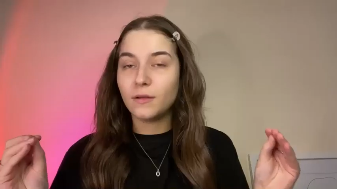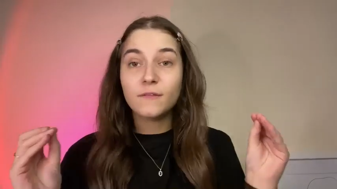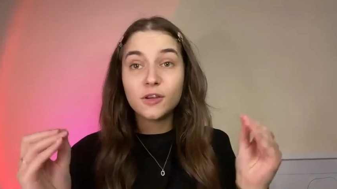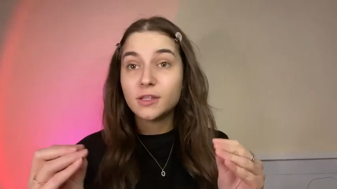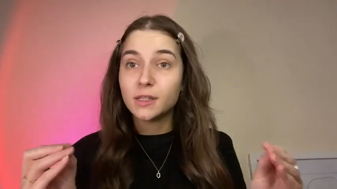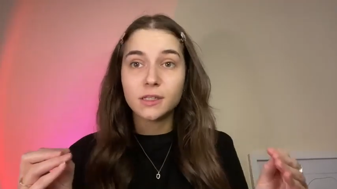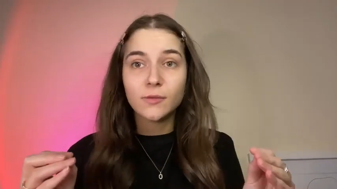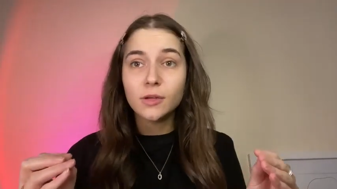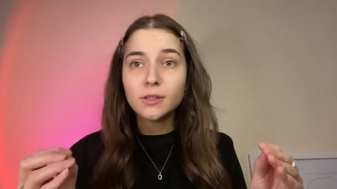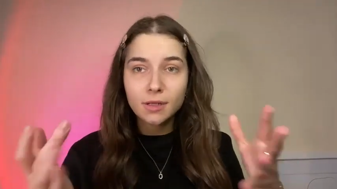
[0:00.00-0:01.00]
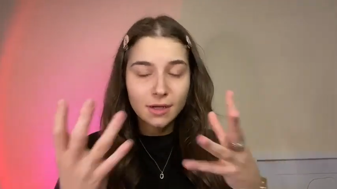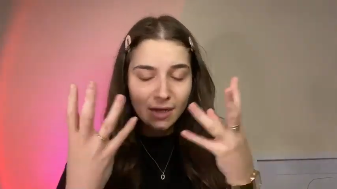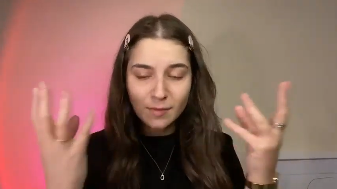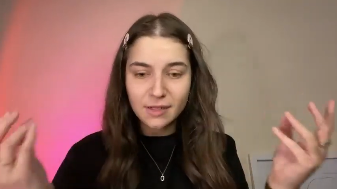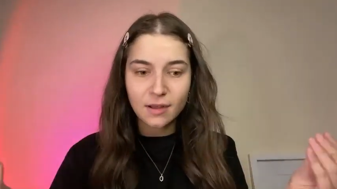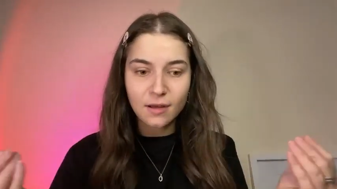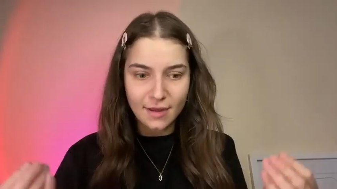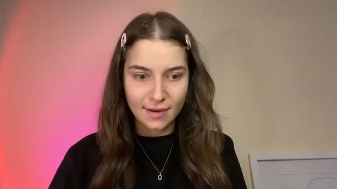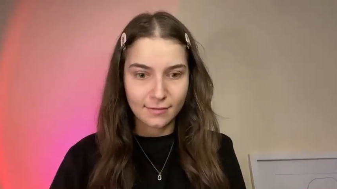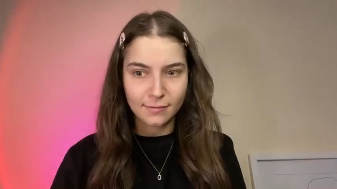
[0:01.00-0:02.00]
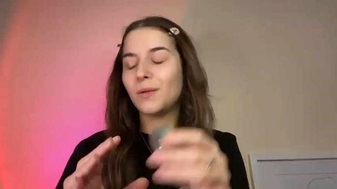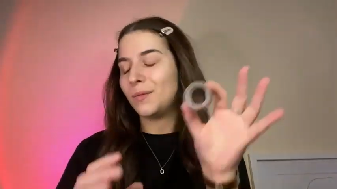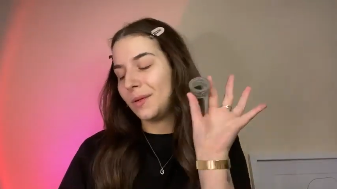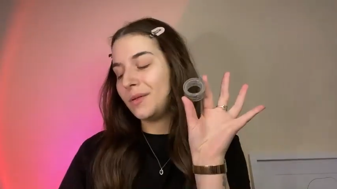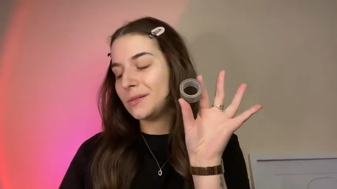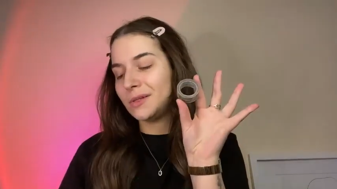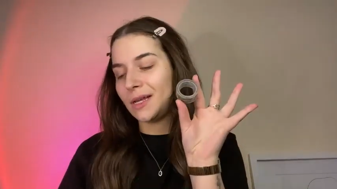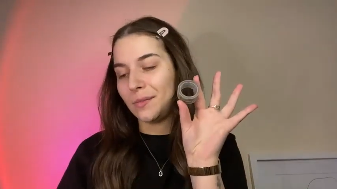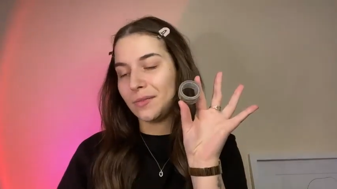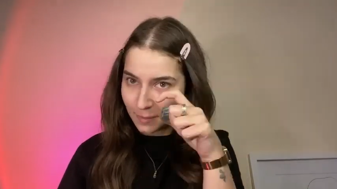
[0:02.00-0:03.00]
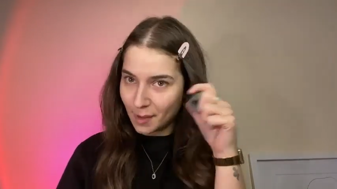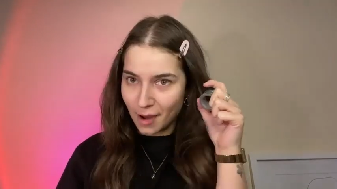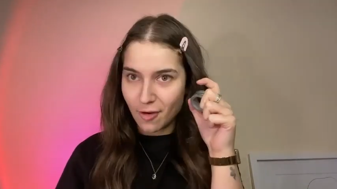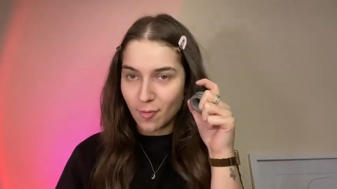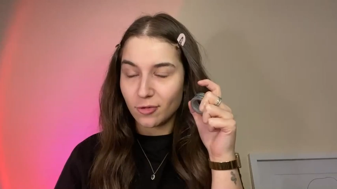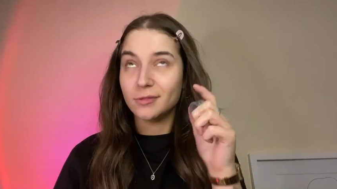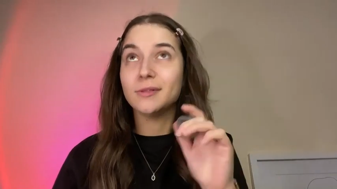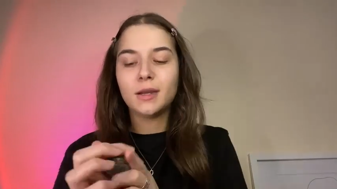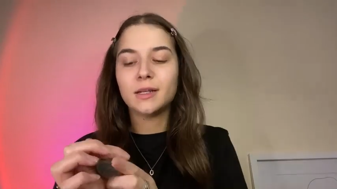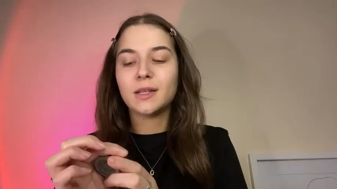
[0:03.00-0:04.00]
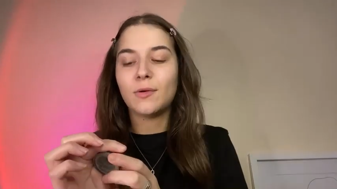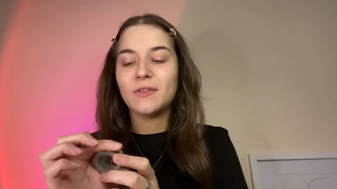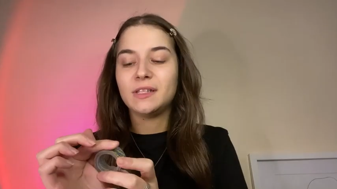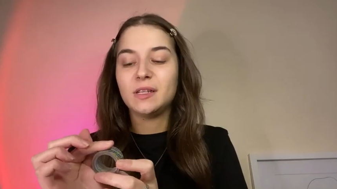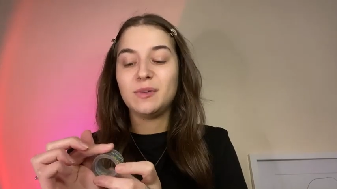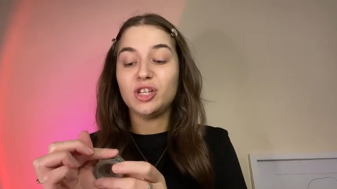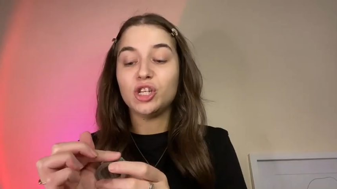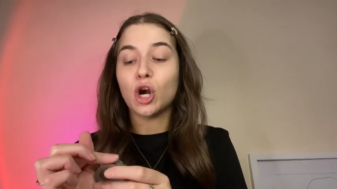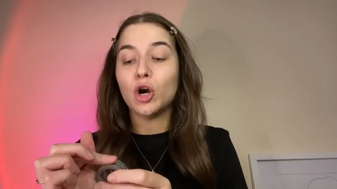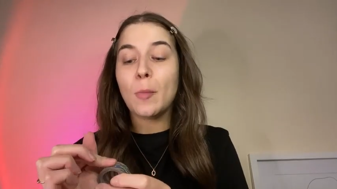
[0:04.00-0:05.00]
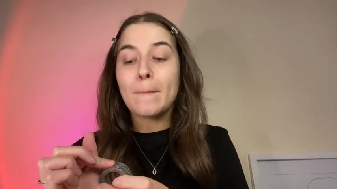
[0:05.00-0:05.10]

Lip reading: First things first, clippies are in. I'm gonna put some tape by our eyeballs because I want this to be sharp.